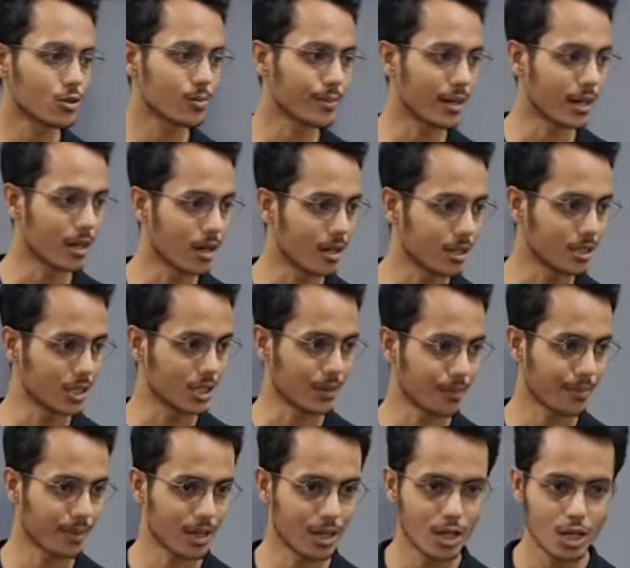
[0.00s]
to biology.
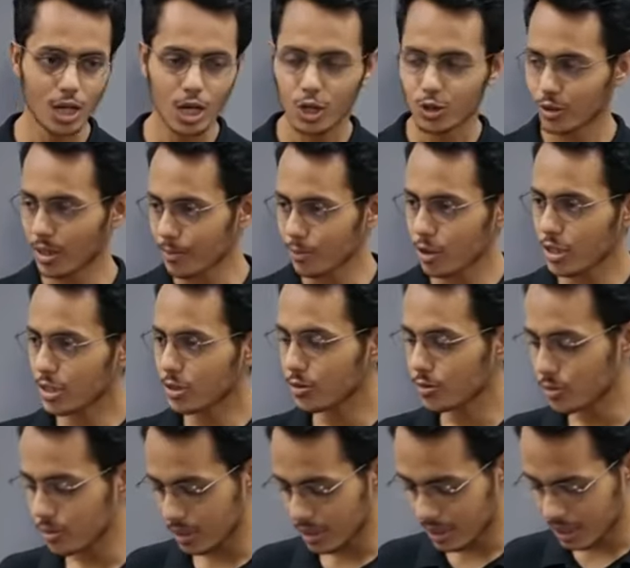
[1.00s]
So I'm going
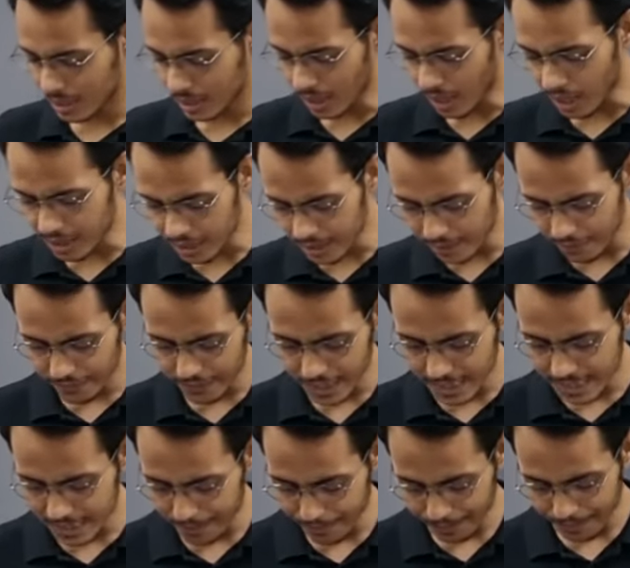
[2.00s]
to start a very
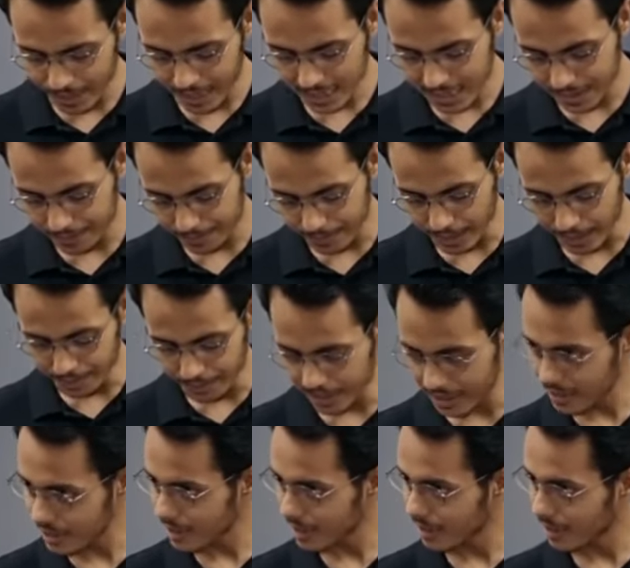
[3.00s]
simple
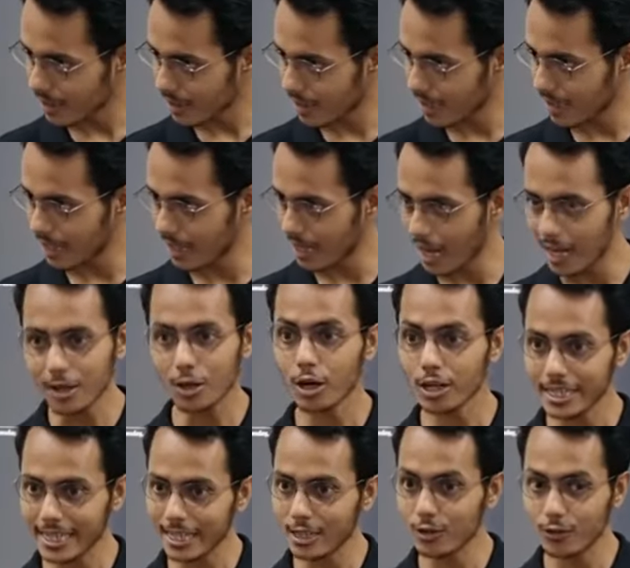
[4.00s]
experiment. Uh, I'll
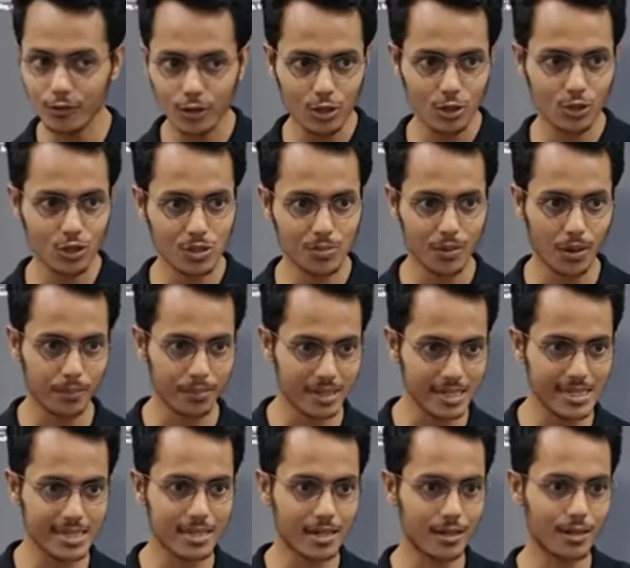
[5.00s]
not tell you what those
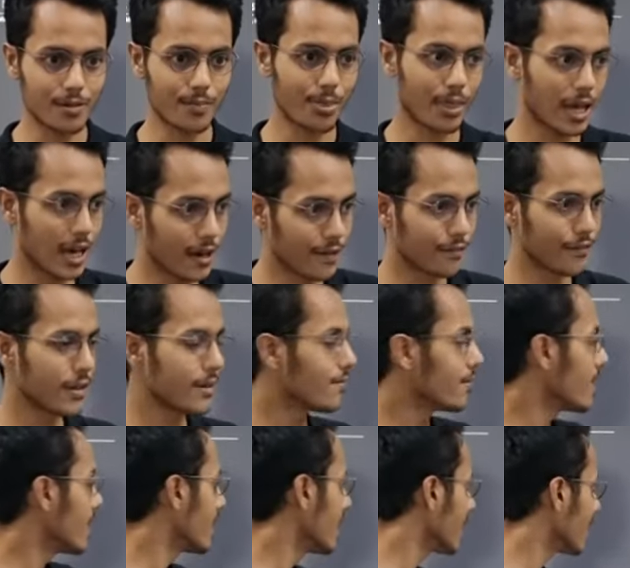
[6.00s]
properties are. We
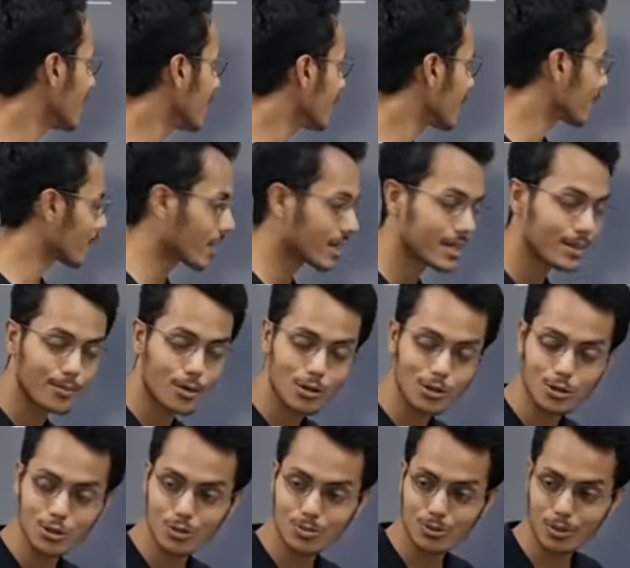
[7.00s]
will uh, write
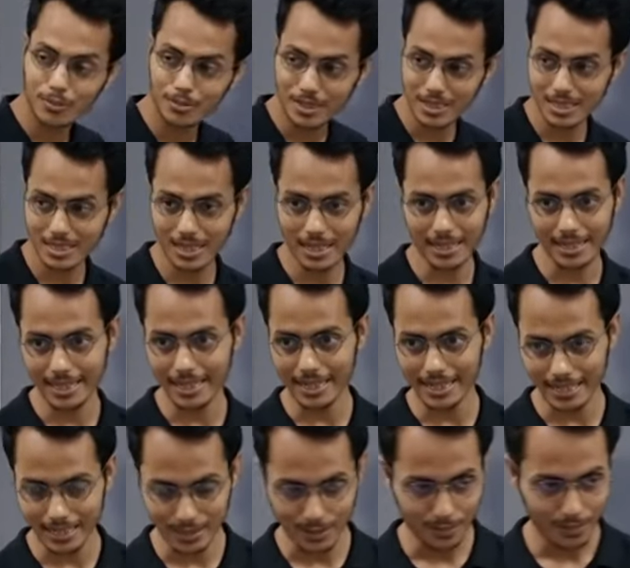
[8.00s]
about those properties in
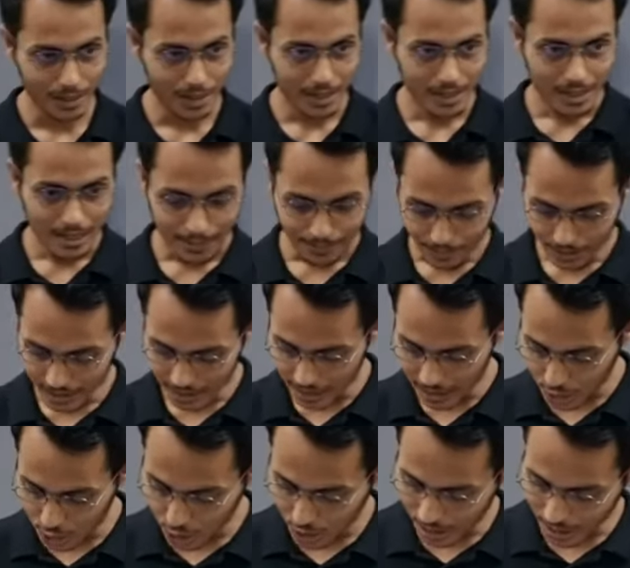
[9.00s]
there. But
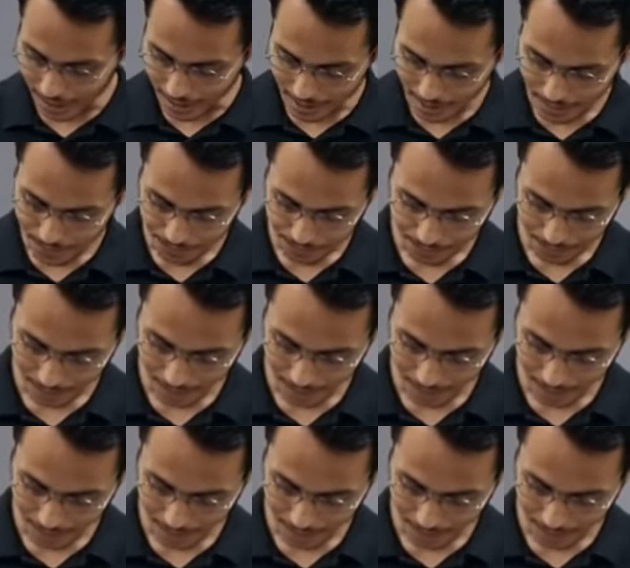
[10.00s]
initially,